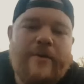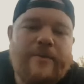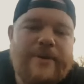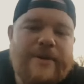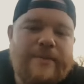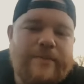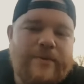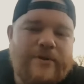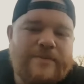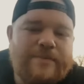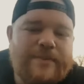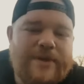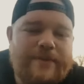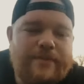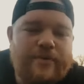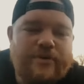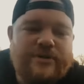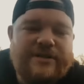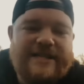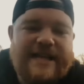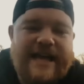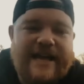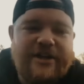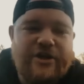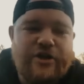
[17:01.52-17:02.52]
why when people, people,
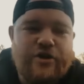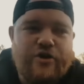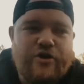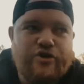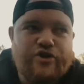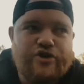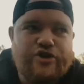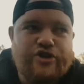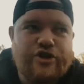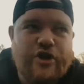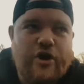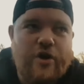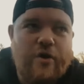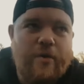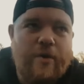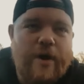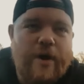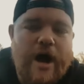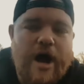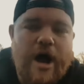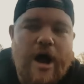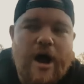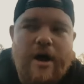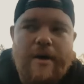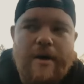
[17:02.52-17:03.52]
say you're so
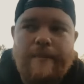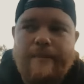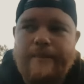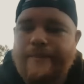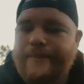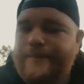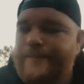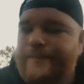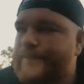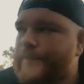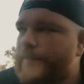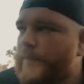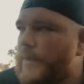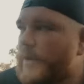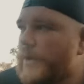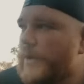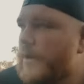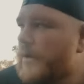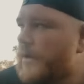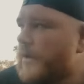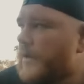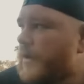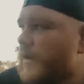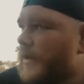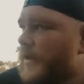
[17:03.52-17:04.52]
um
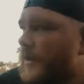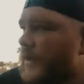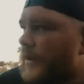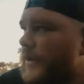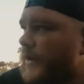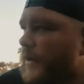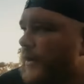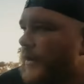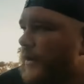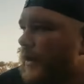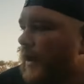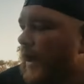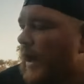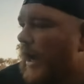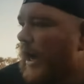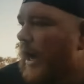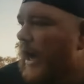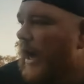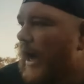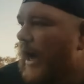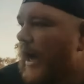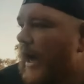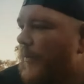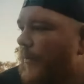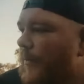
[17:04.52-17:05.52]

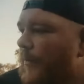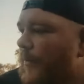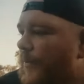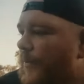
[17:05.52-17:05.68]
uh